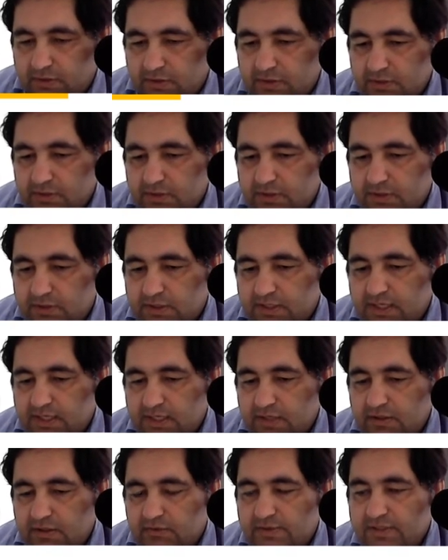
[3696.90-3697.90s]
So
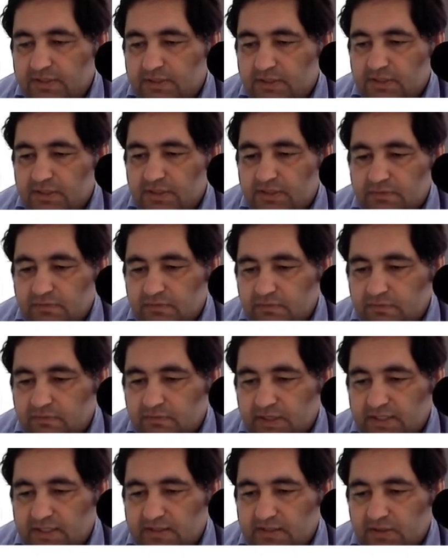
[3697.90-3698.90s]
now it's just a
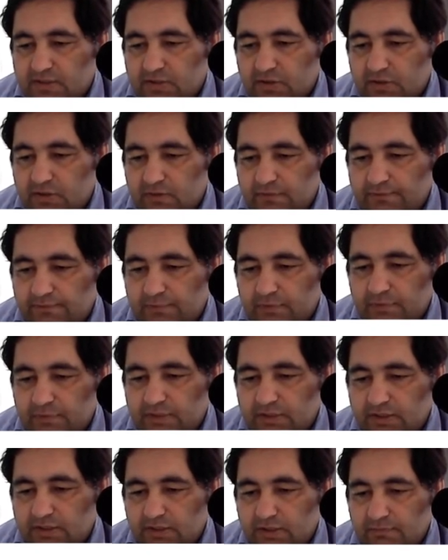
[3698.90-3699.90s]
matter of
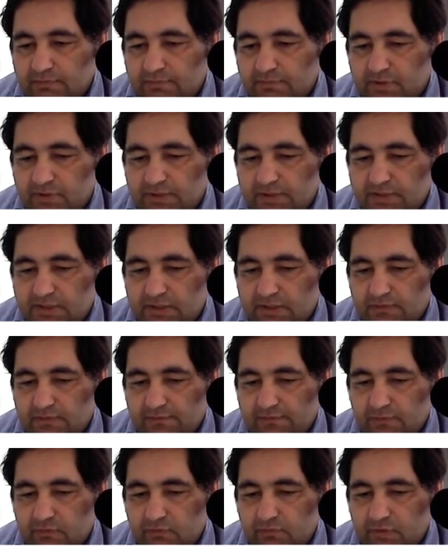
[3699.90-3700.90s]
putting numbers in the
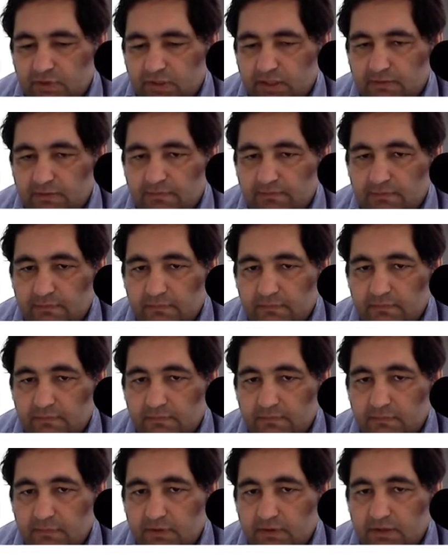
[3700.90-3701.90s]
formula
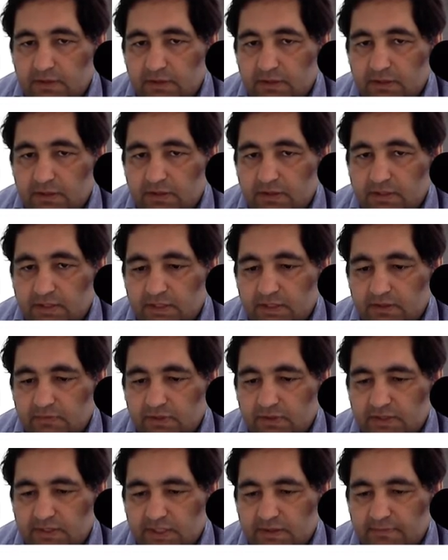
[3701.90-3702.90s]
and see
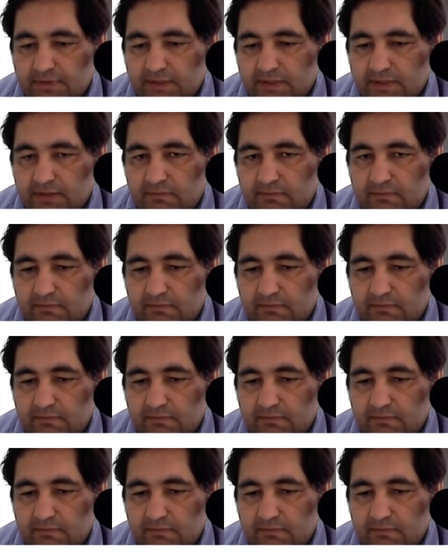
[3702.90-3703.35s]
what's happening.